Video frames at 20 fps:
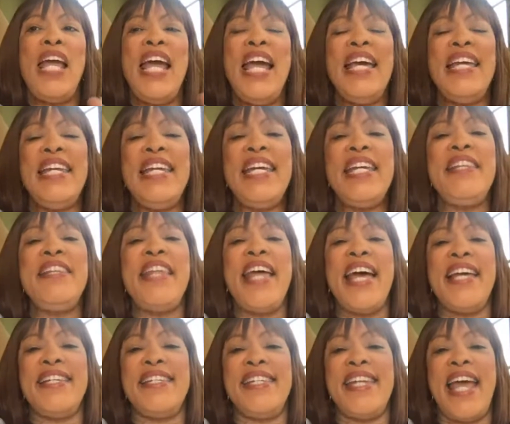And in
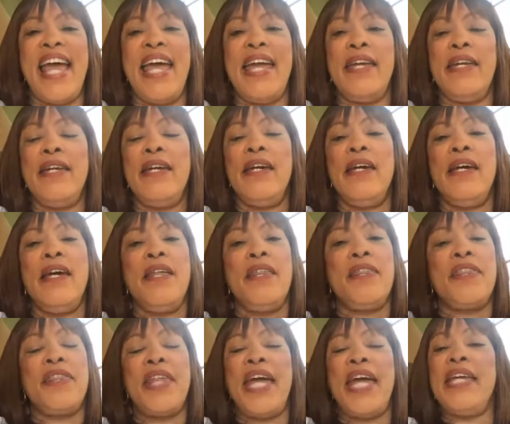that day,
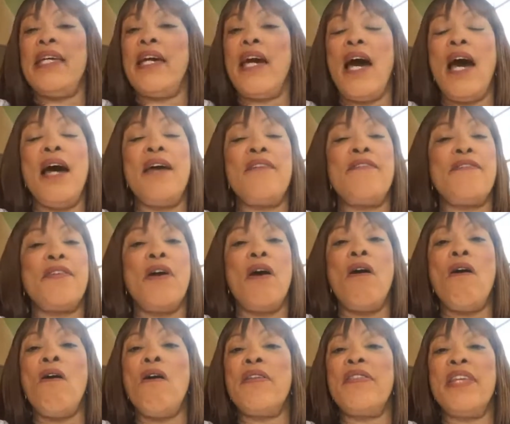thank God for
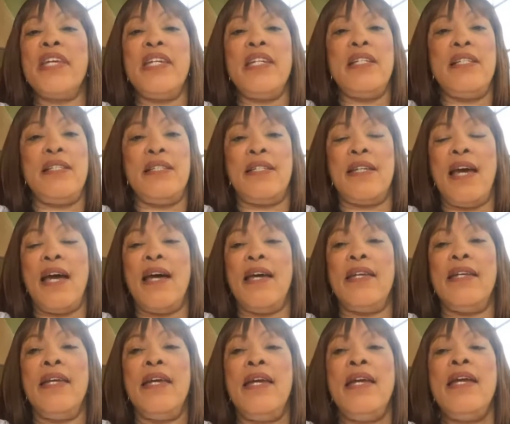all that He's
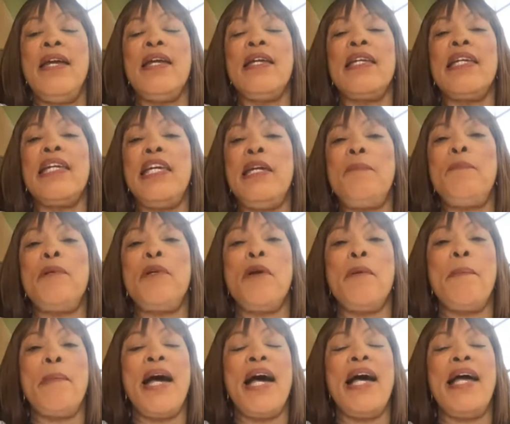done. Keep
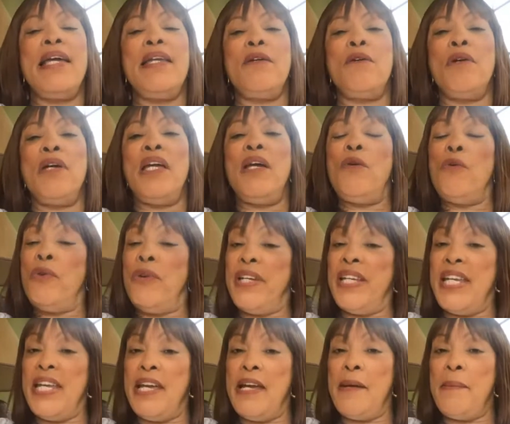your mind
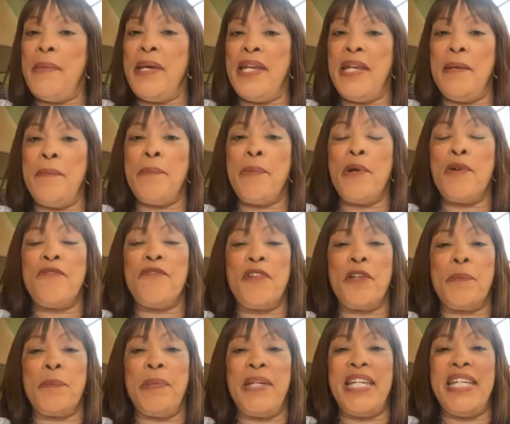on Him in
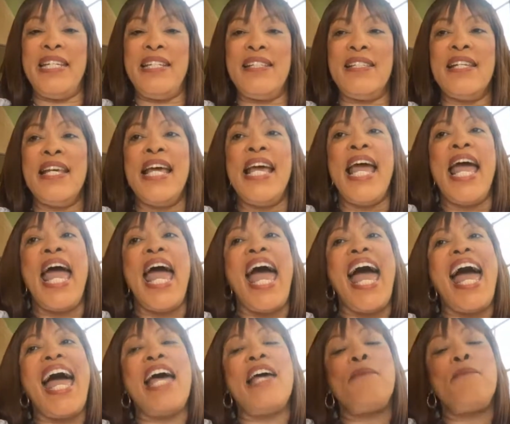imperfect peace
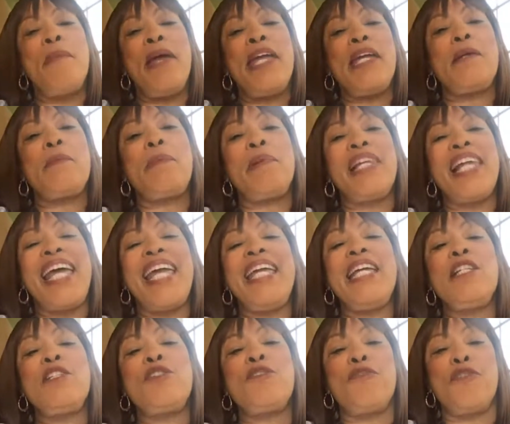and make
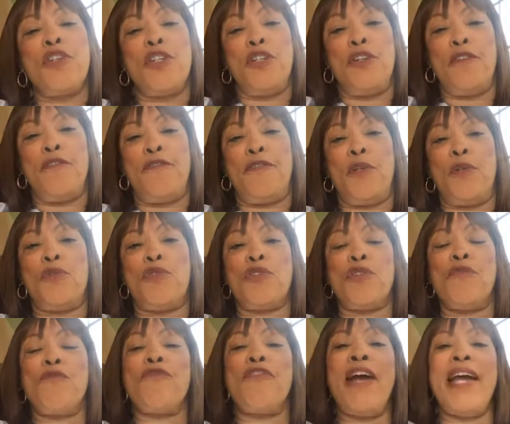plans for your
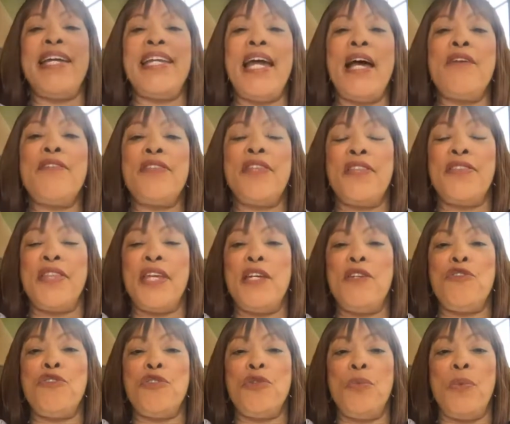future. Write out the
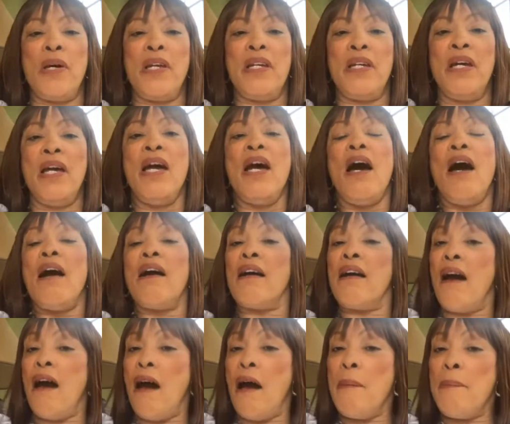things you want to
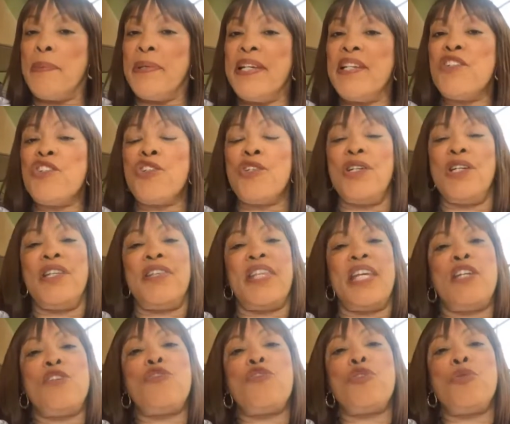accomplish and the
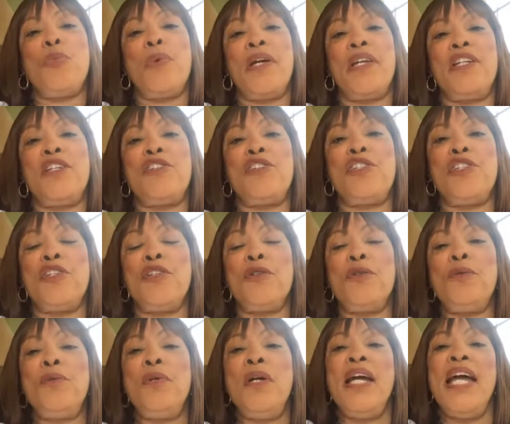things you want to
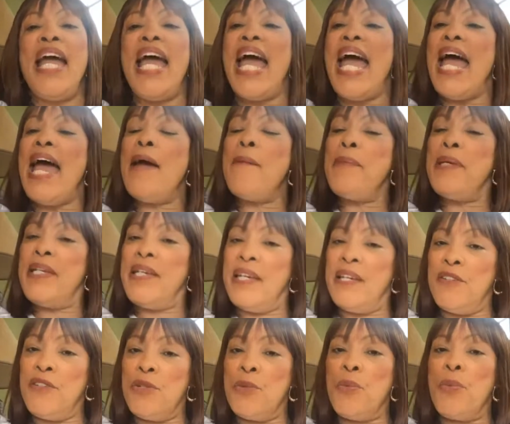do and
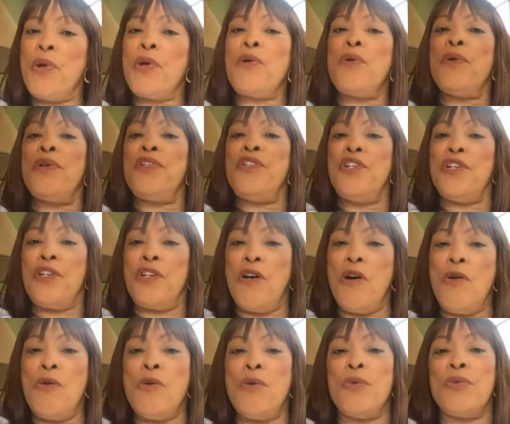begin to work on your
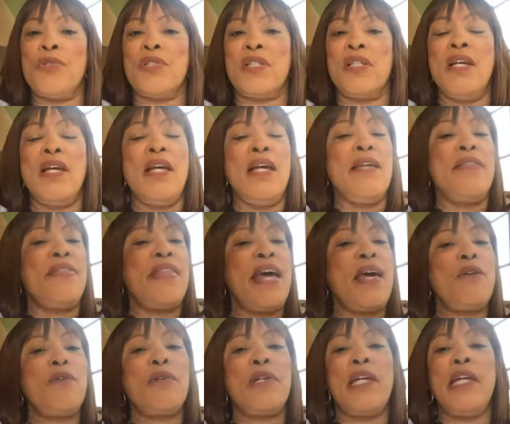goals.
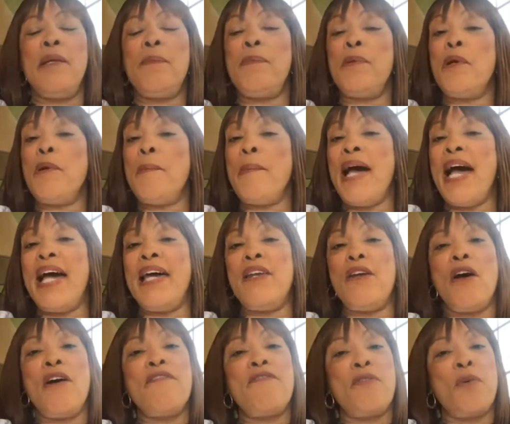That'll keep your
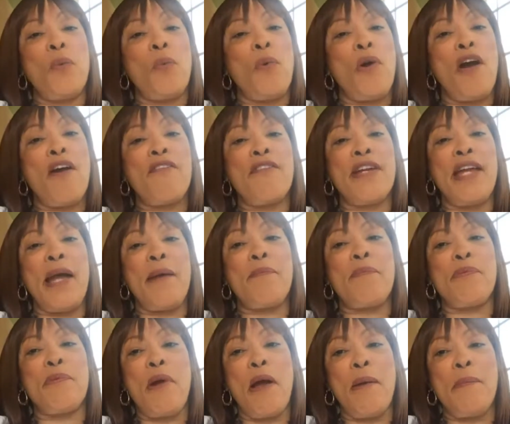mind off of worry, I
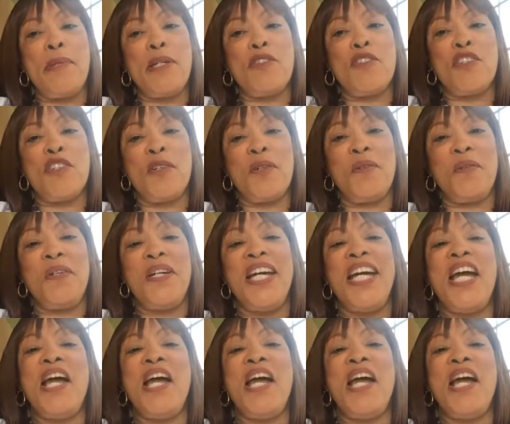promise you.